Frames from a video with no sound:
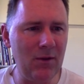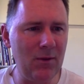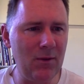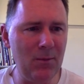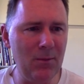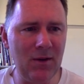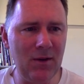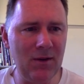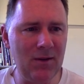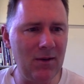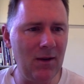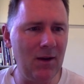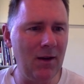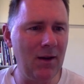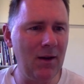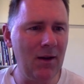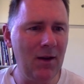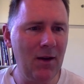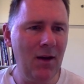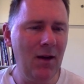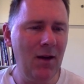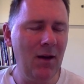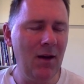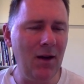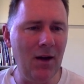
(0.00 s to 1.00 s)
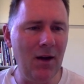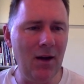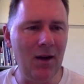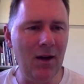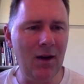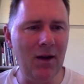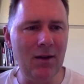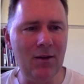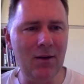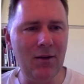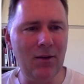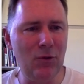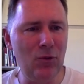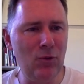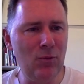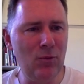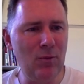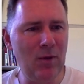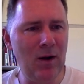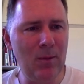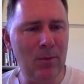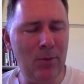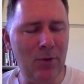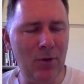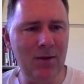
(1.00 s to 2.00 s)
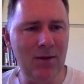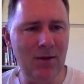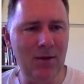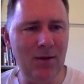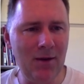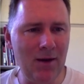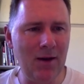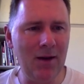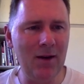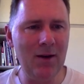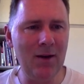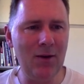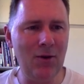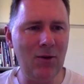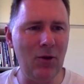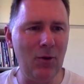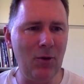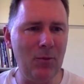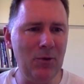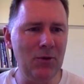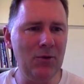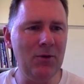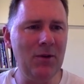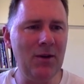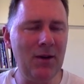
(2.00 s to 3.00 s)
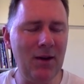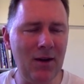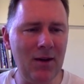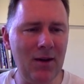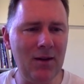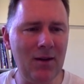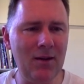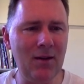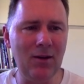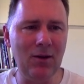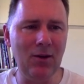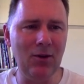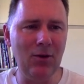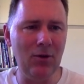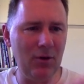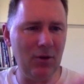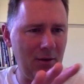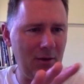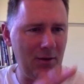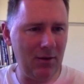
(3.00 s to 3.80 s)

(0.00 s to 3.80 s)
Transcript: missing. And through my pointing, I communicate that, look,